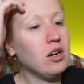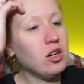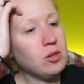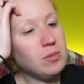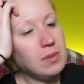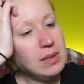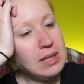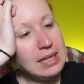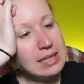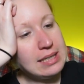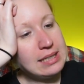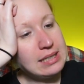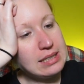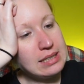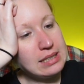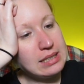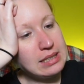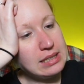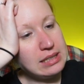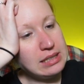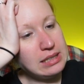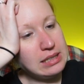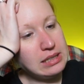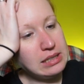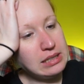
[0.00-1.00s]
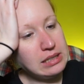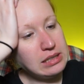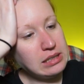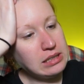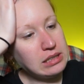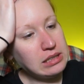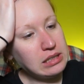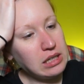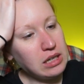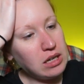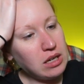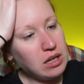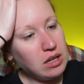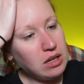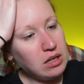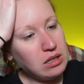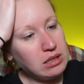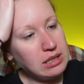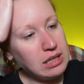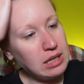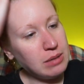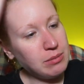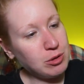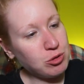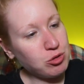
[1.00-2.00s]
Herbal Essences
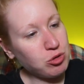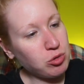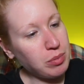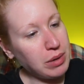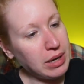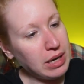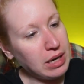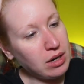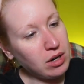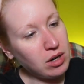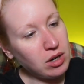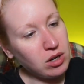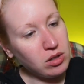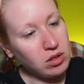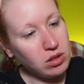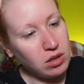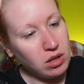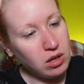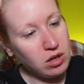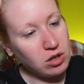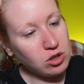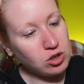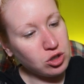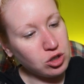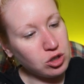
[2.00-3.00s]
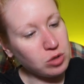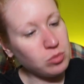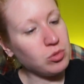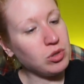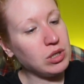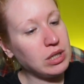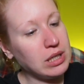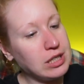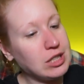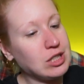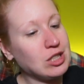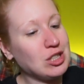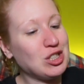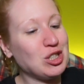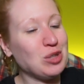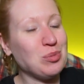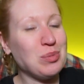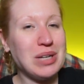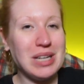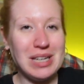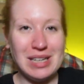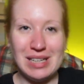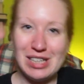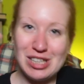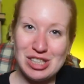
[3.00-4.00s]
Damage Repair Long Term Relationship
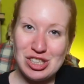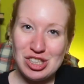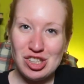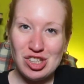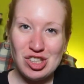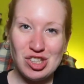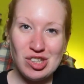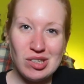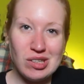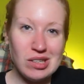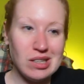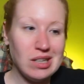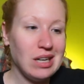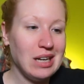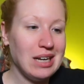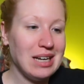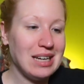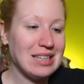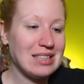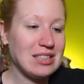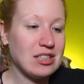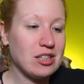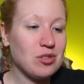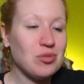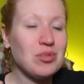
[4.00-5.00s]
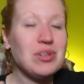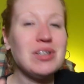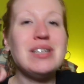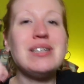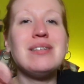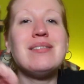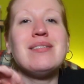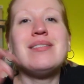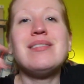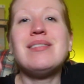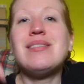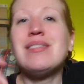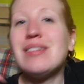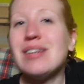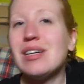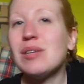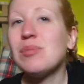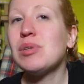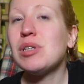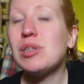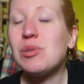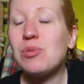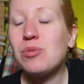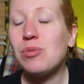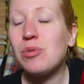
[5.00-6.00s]
Conditioner. It's not really
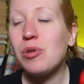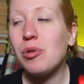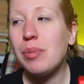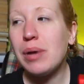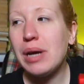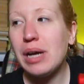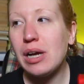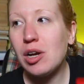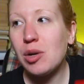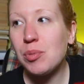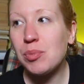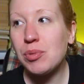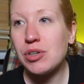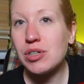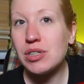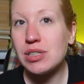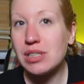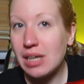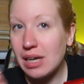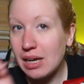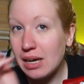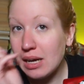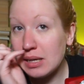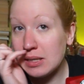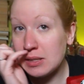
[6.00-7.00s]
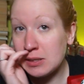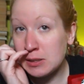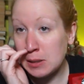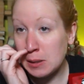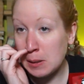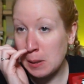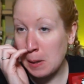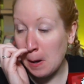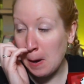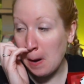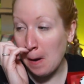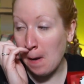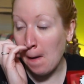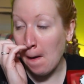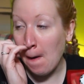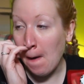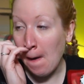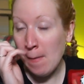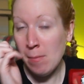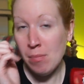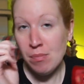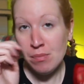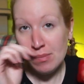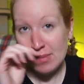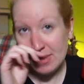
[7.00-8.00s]
damage repair per se, it's just, you know,
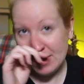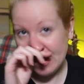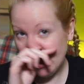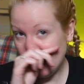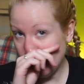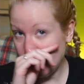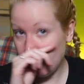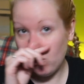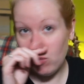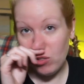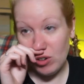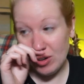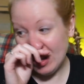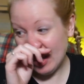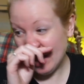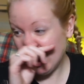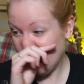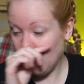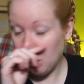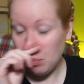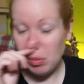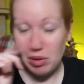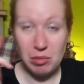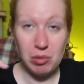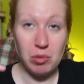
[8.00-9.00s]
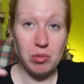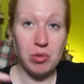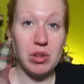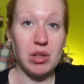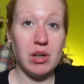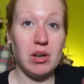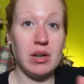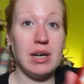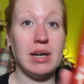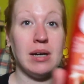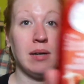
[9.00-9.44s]
good for people with long